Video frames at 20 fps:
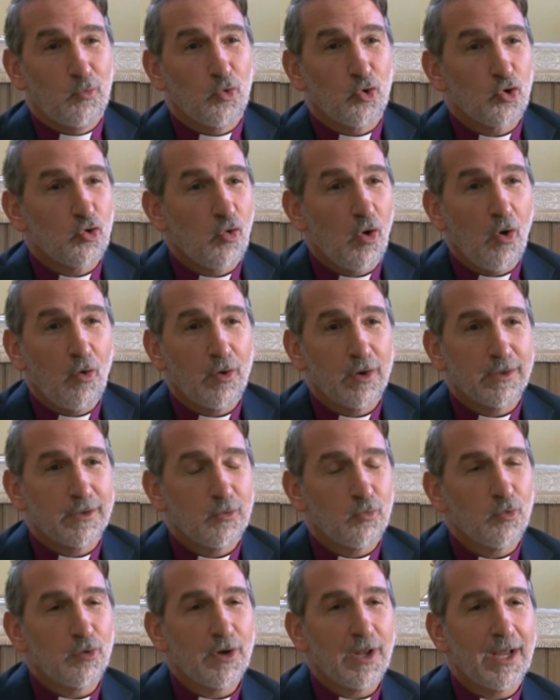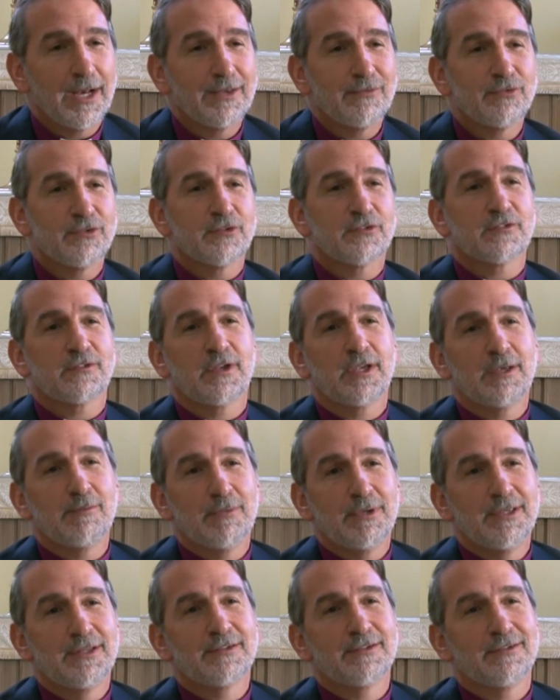we're growing, that we're not even the
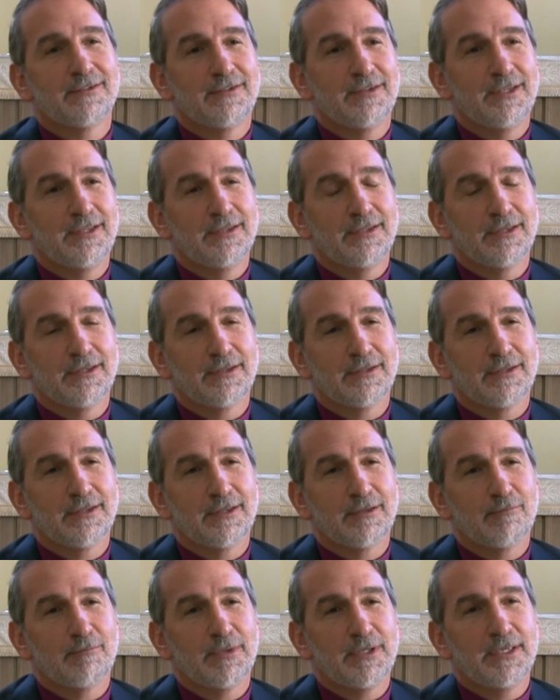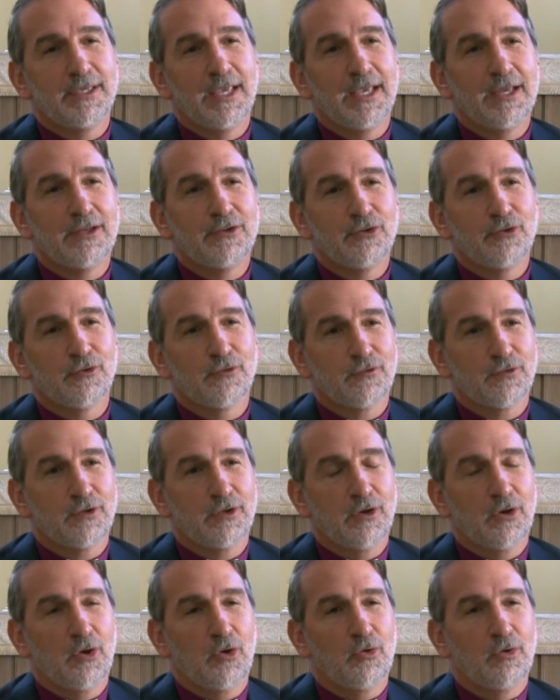same entity that began years
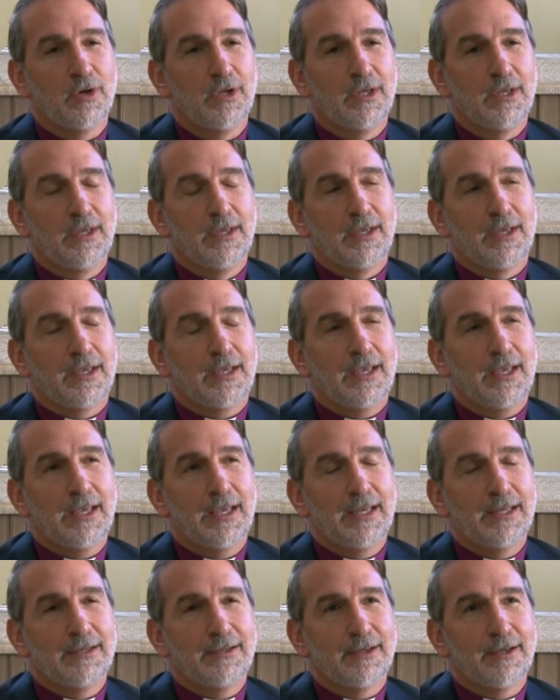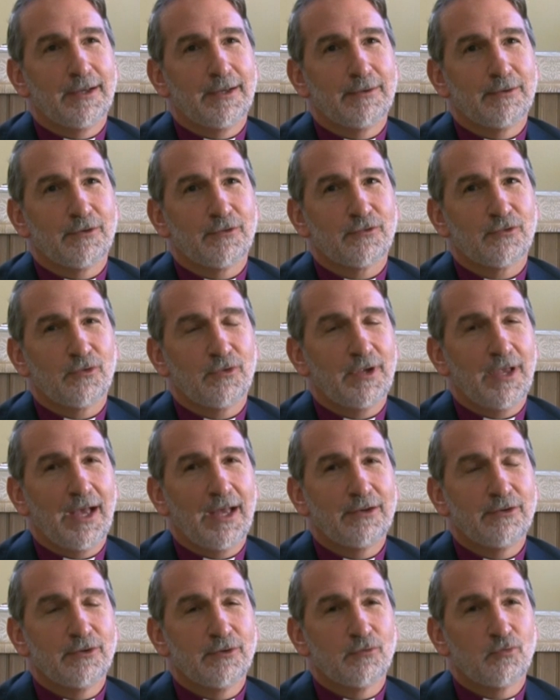ago. And so the
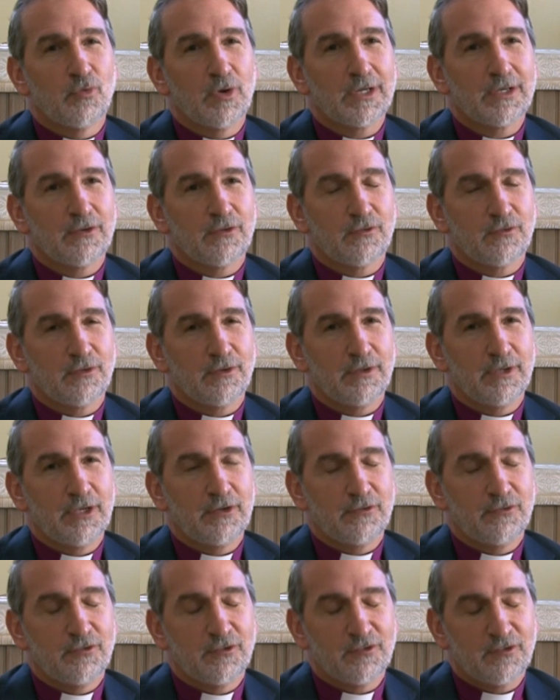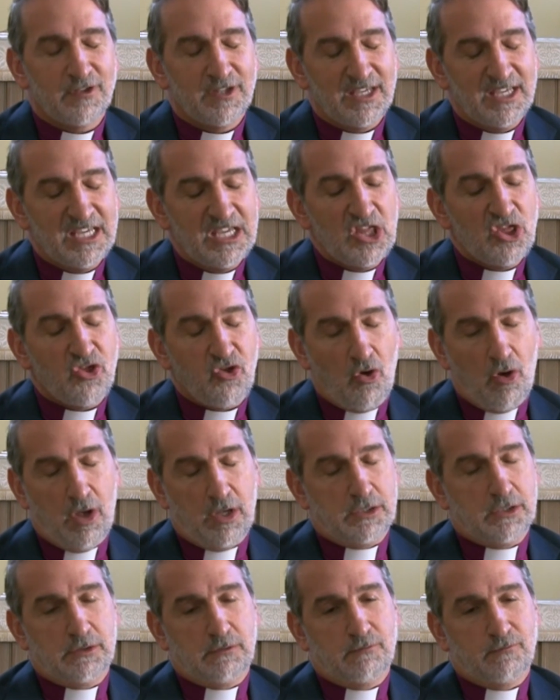idea of reconciliation, just the
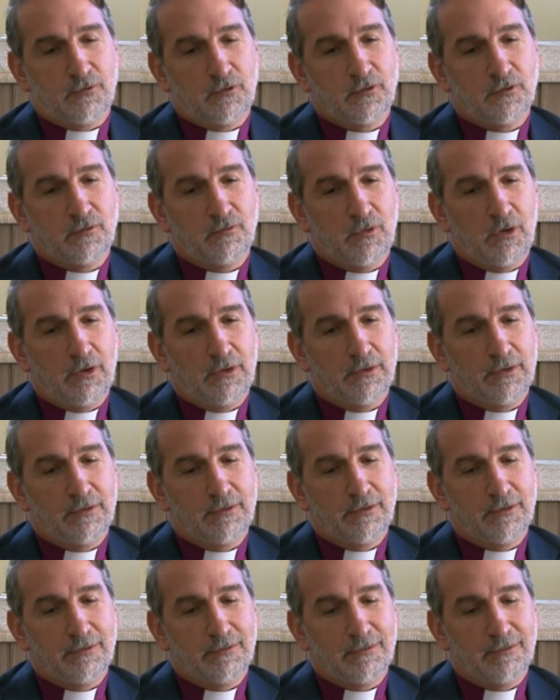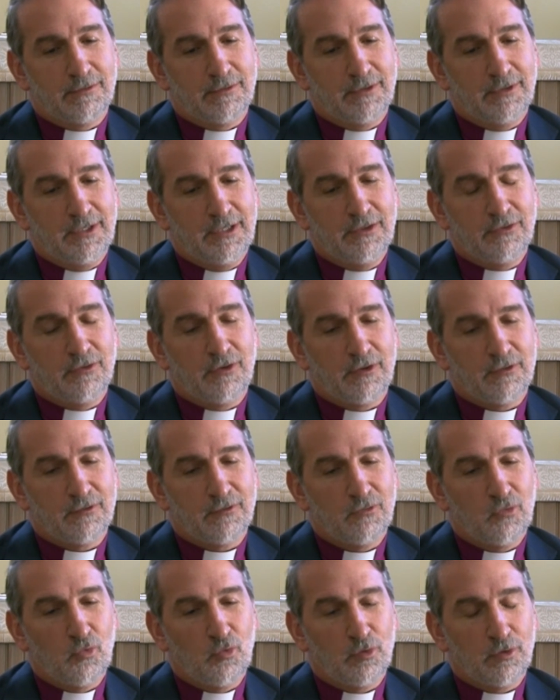ethos, first of all, the
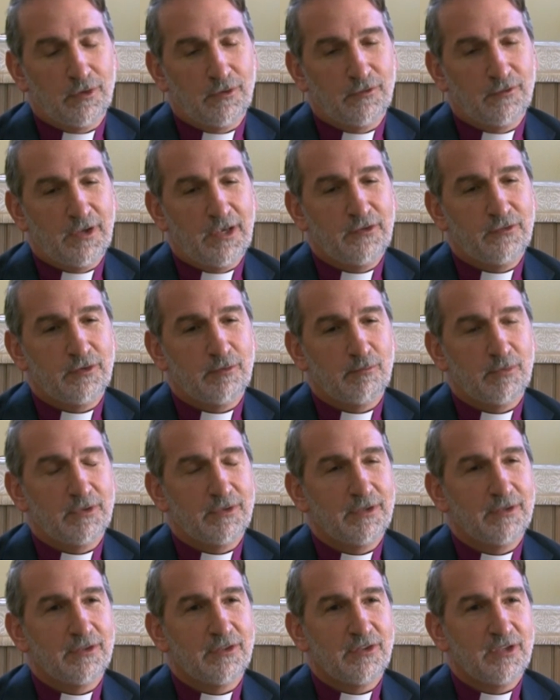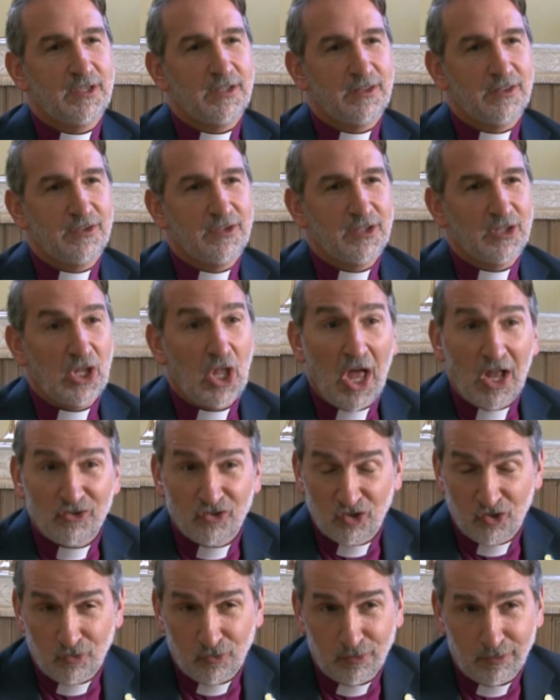ethos of the organization, but then
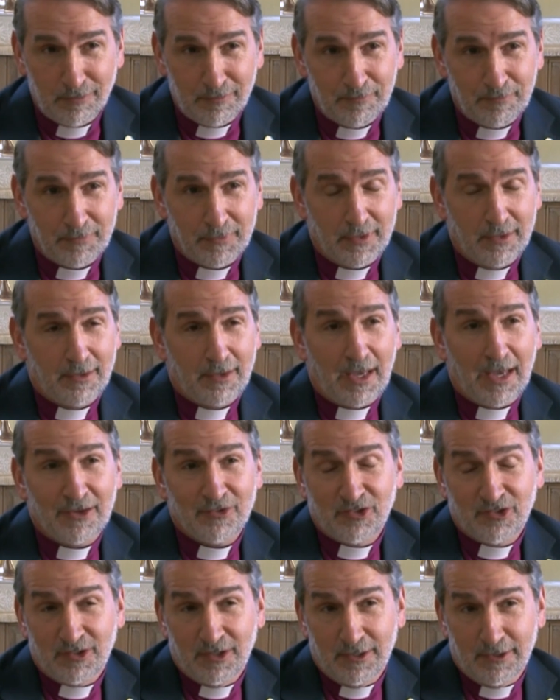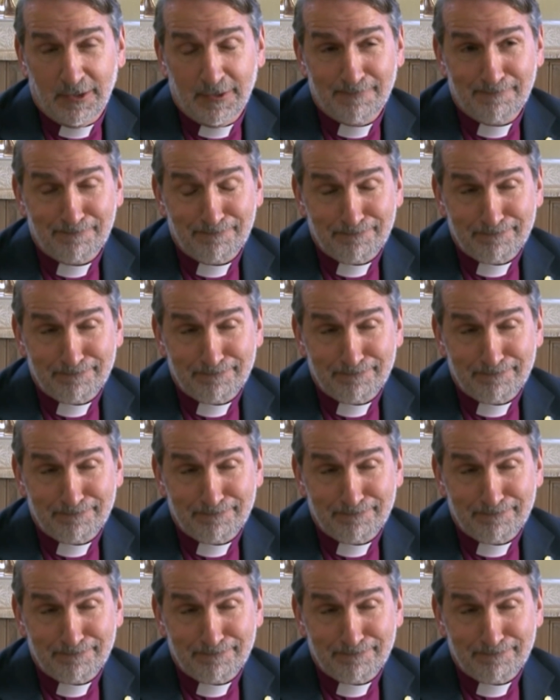theological, I shared